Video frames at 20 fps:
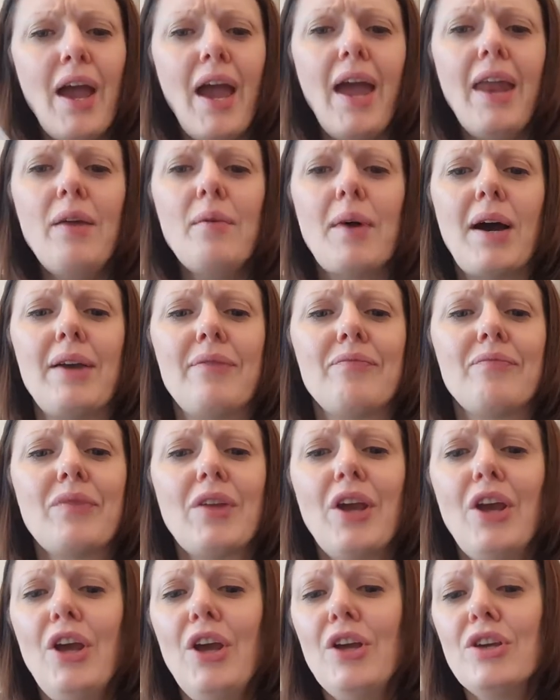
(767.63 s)
Anyway,
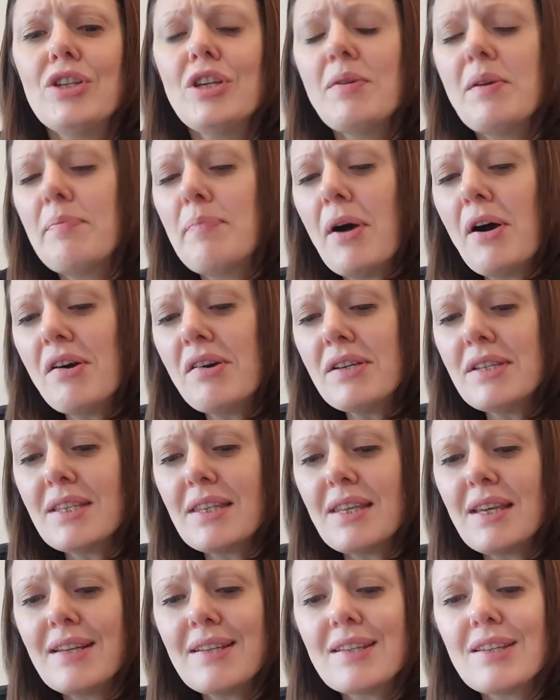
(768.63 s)
so he
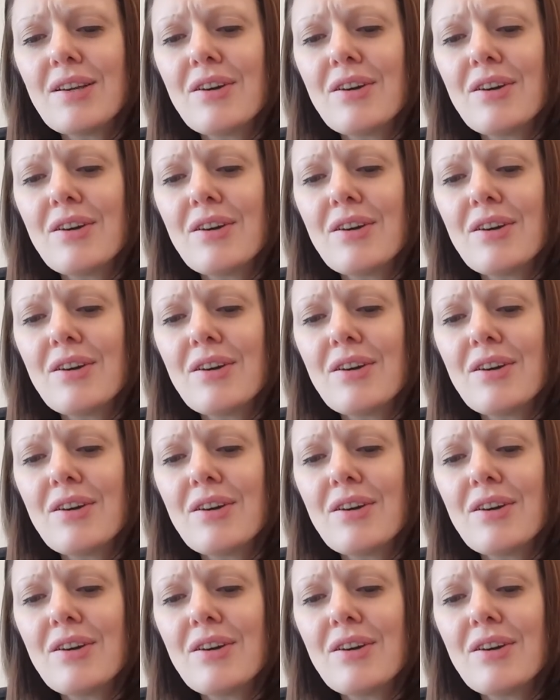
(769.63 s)
passed these